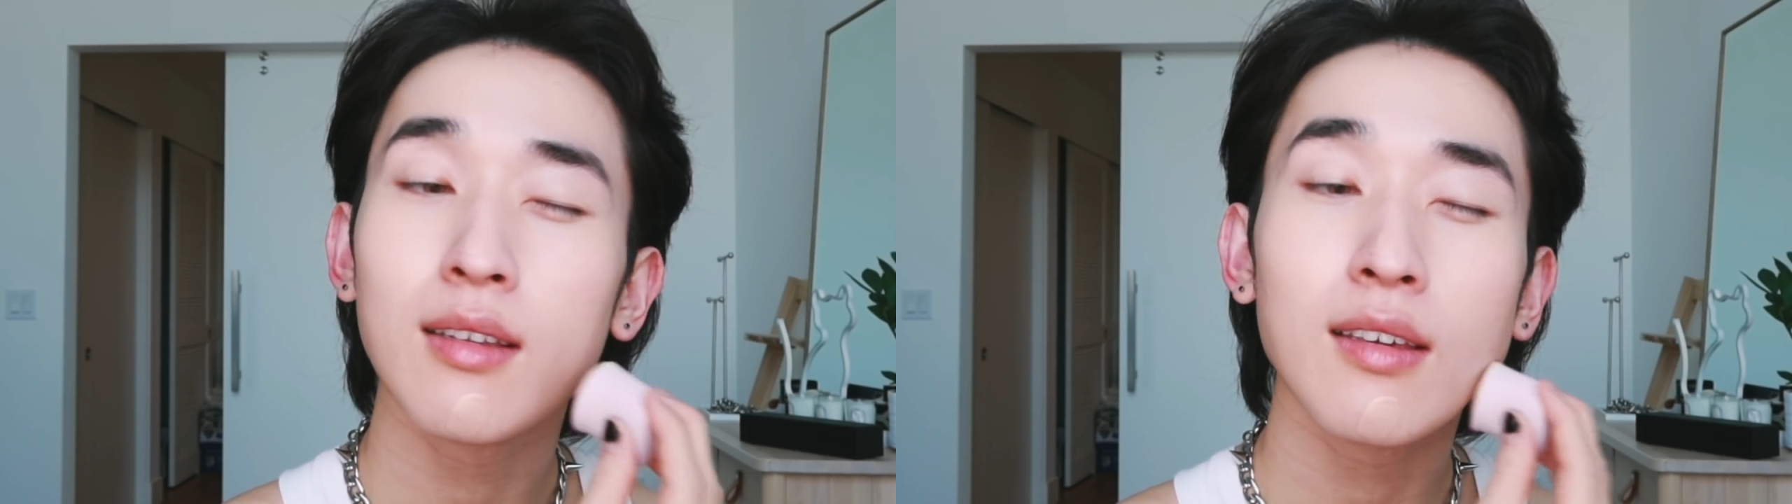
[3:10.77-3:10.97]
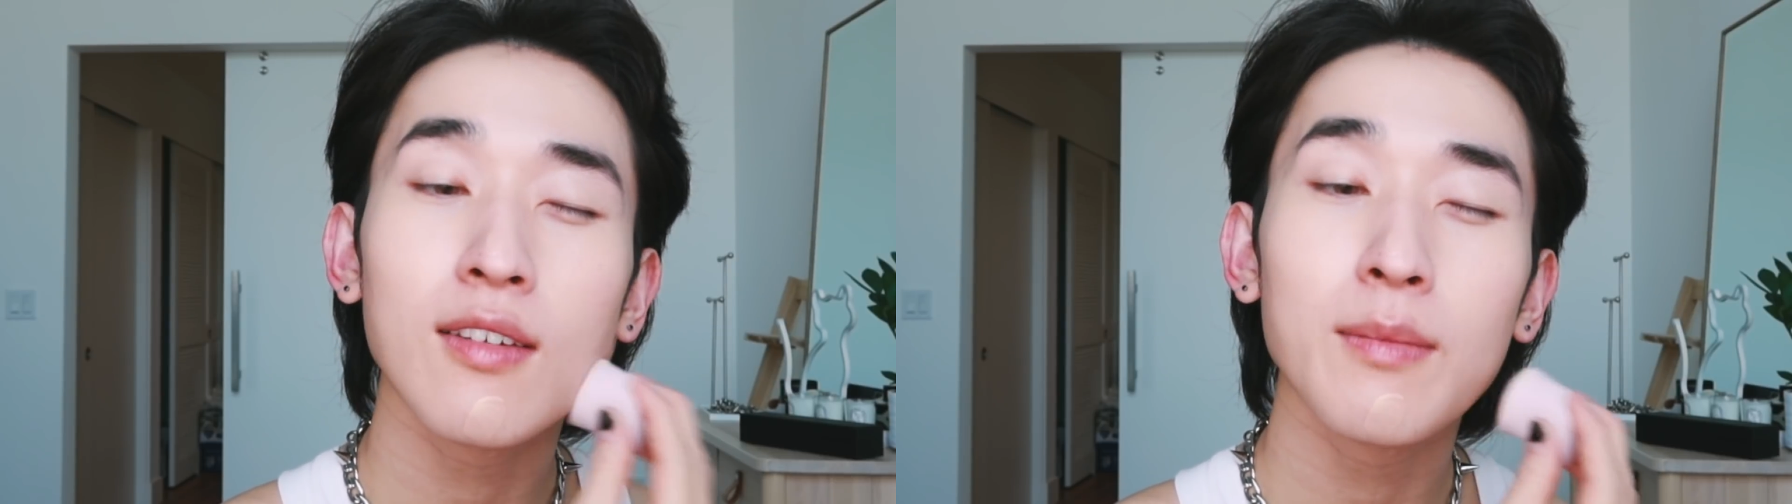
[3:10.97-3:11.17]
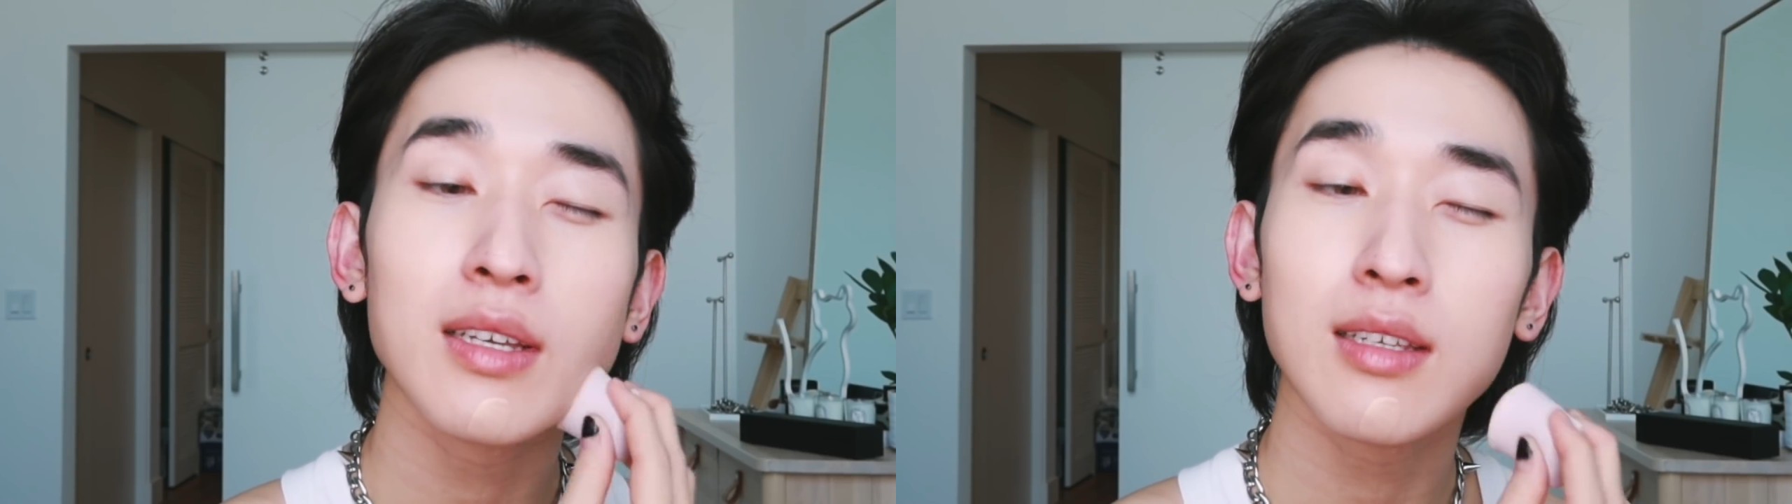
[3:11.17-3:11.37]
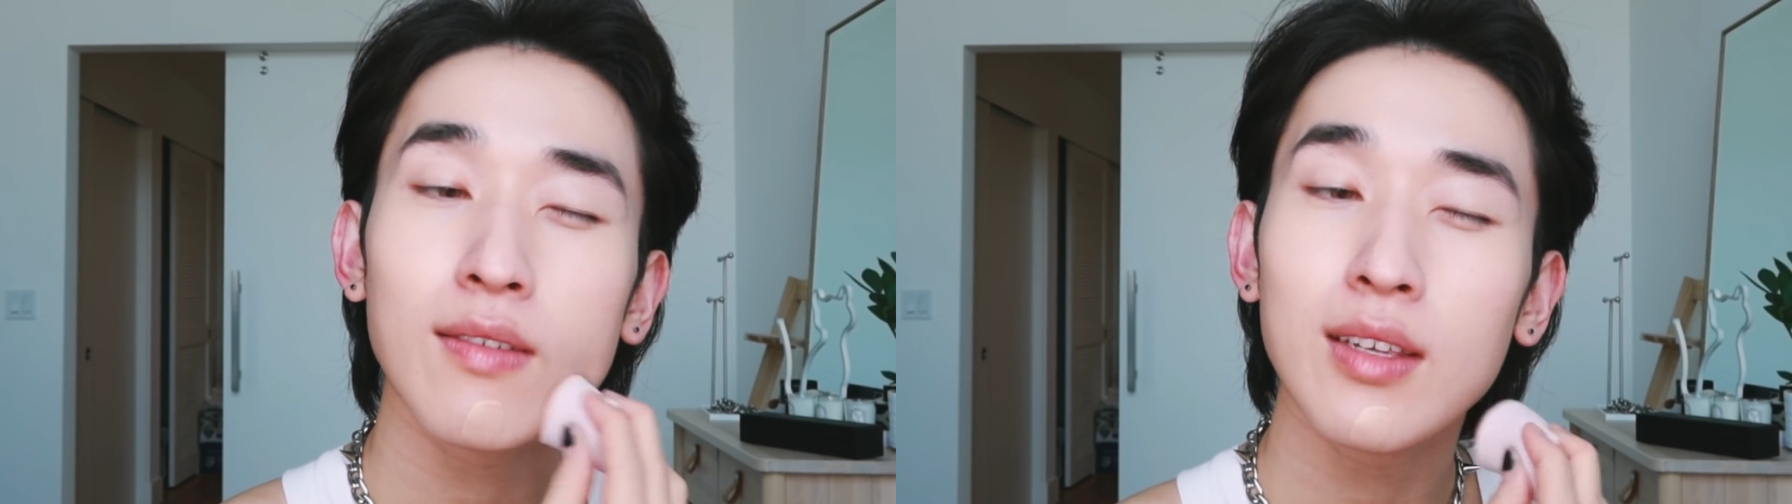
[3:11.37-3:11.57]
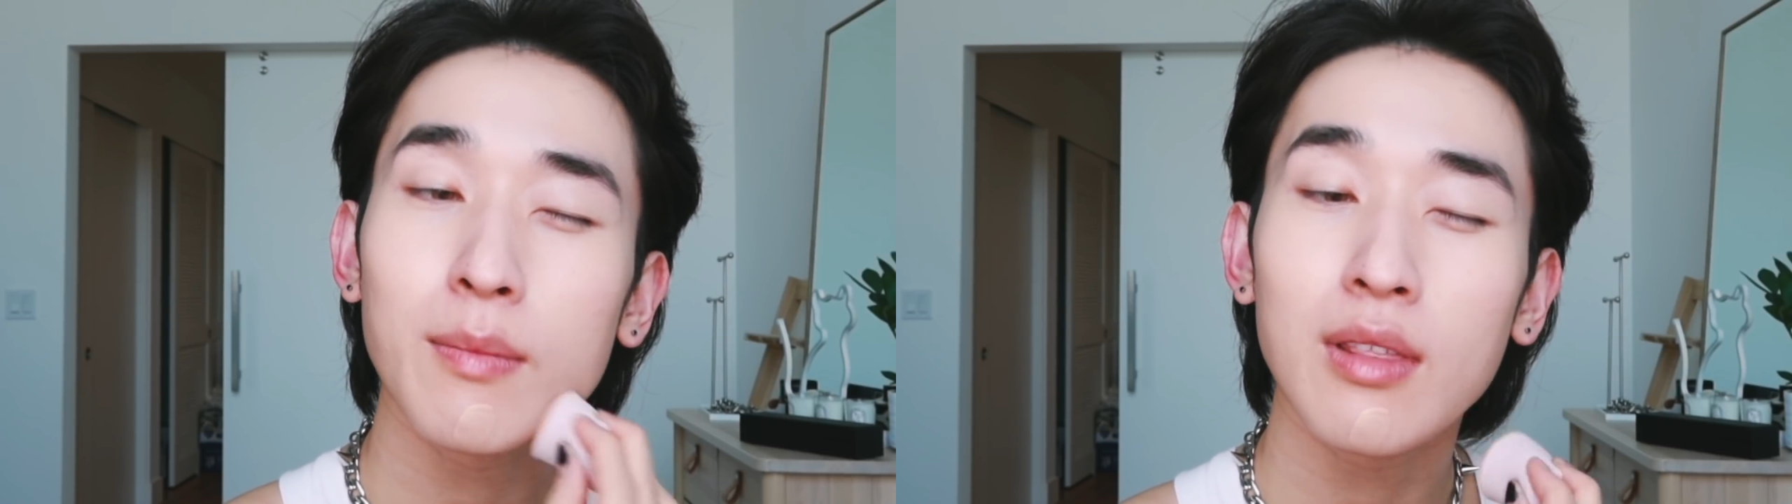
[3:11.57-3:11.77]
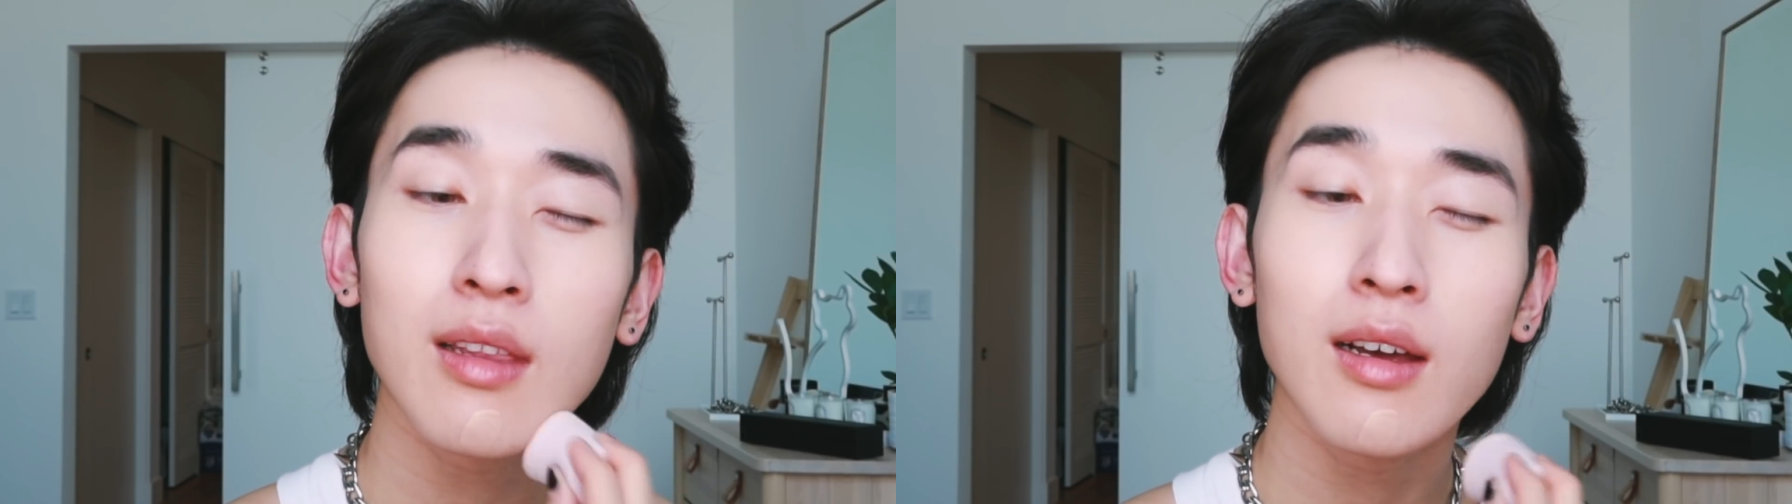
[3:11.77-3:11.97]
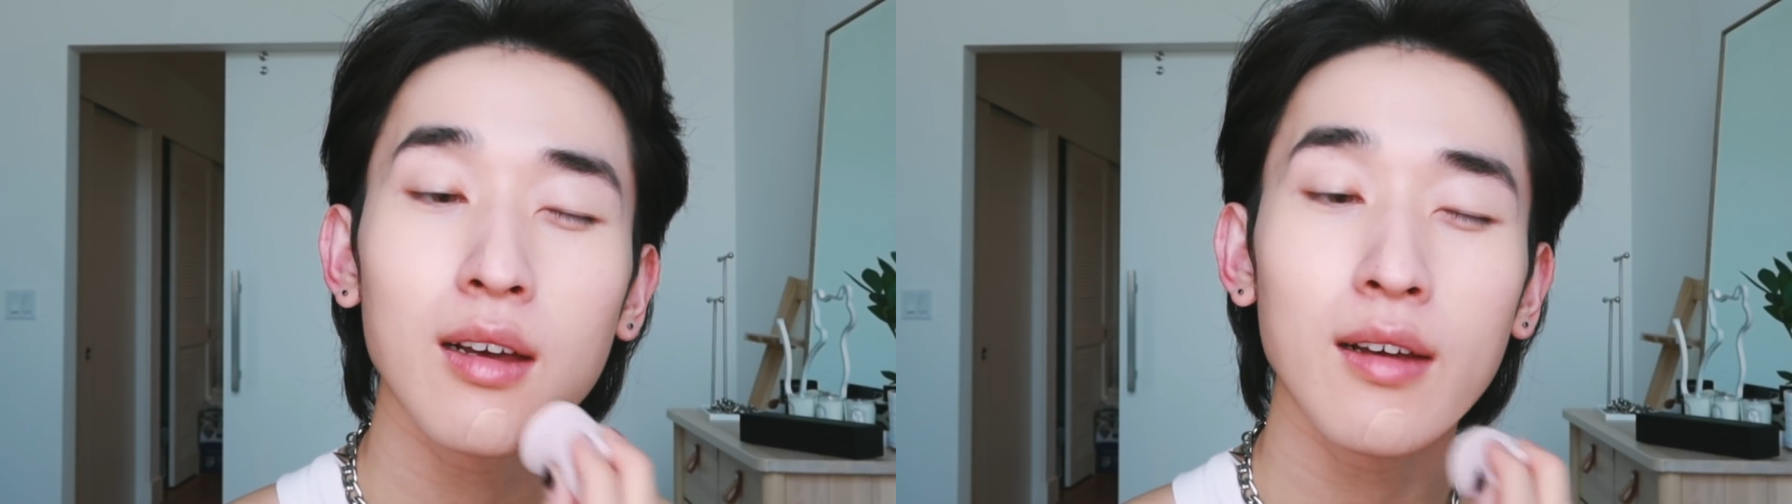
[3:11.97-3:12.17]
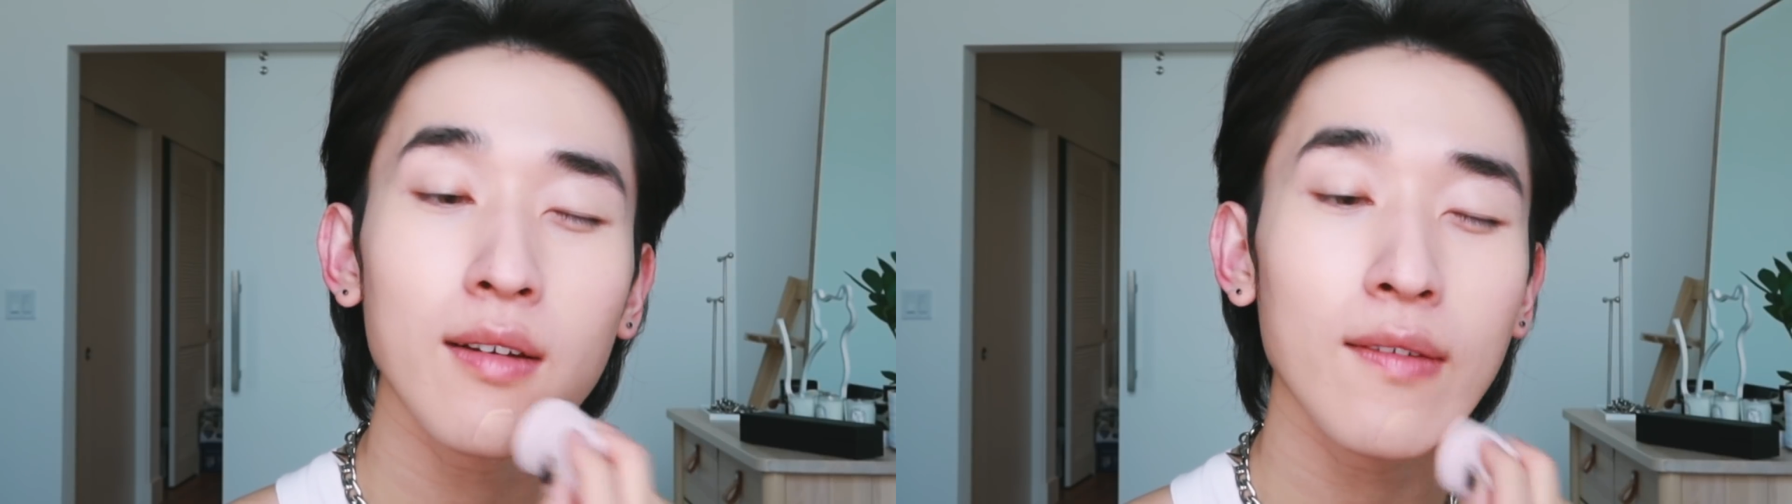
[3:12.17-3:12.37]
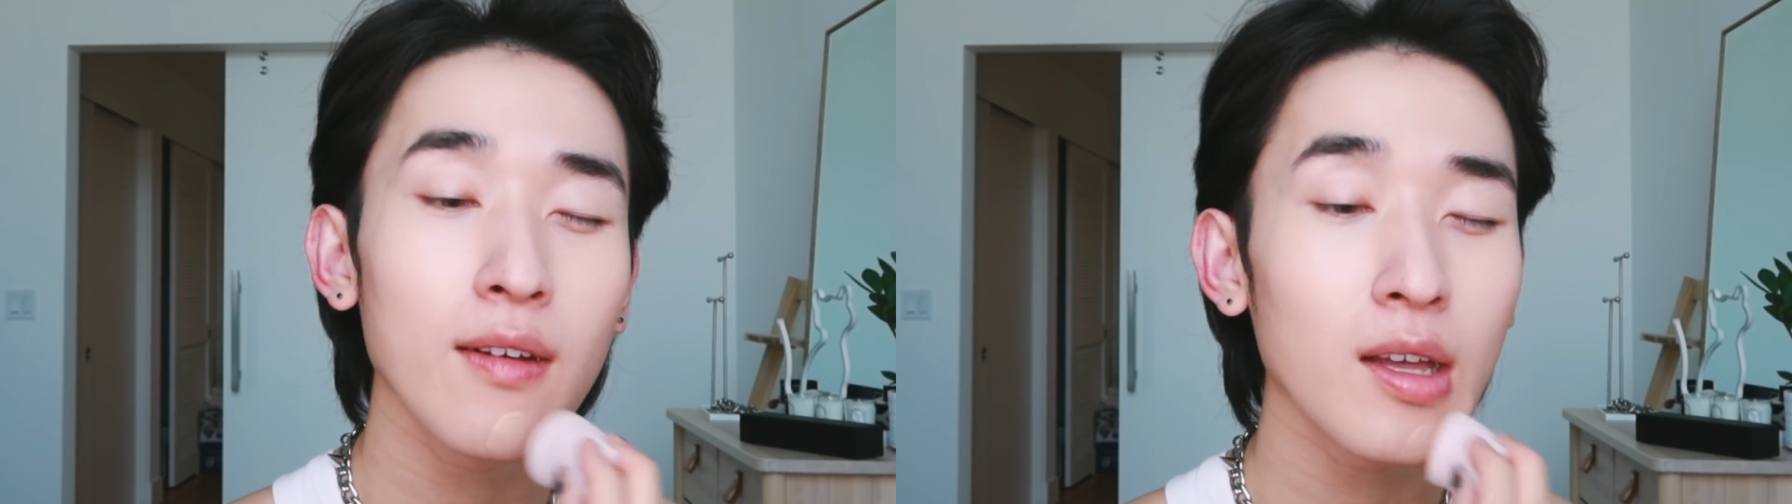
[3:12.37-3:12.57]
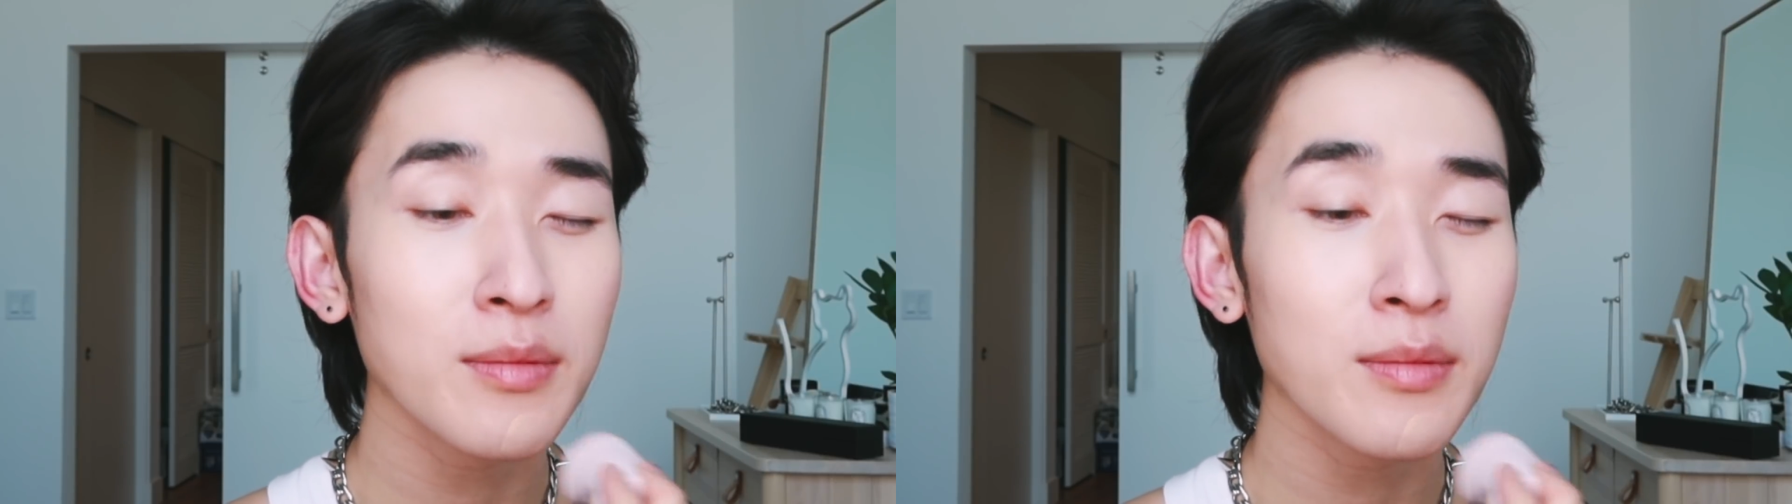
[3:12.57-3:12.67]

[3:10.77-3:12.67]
give myself some love.